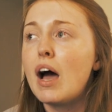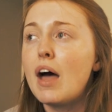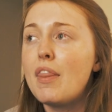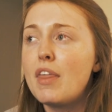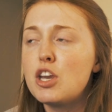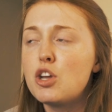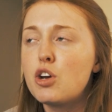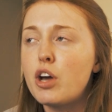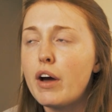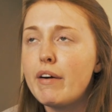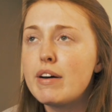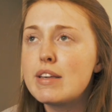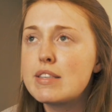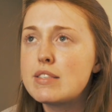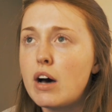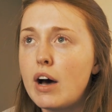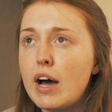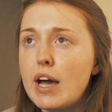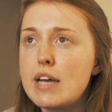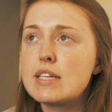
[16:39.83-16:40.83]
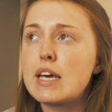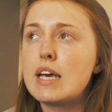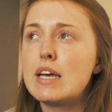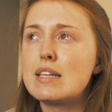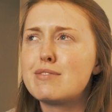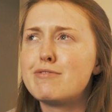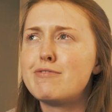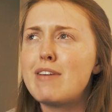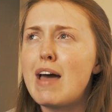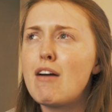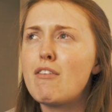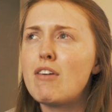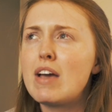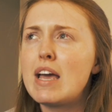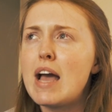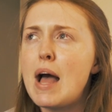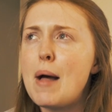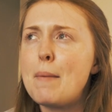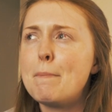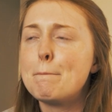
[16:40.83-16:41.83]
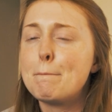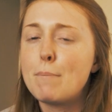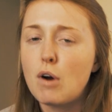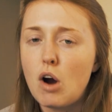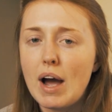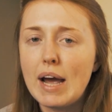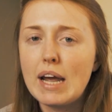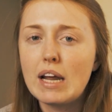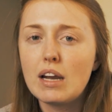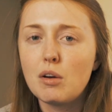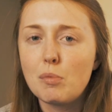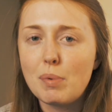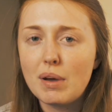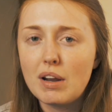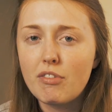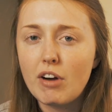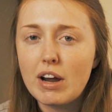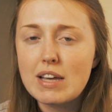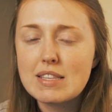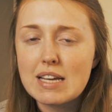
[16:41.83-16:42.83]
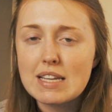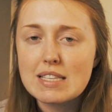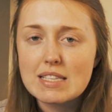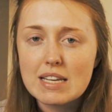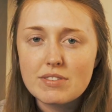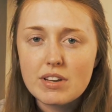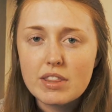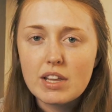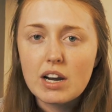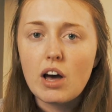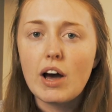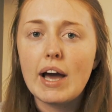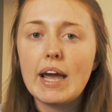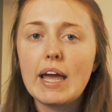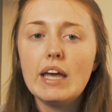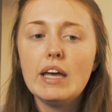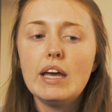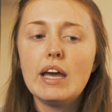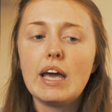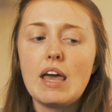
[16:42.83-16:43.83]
Then you go outside, it's very bright, you'll be very sensitive to the light.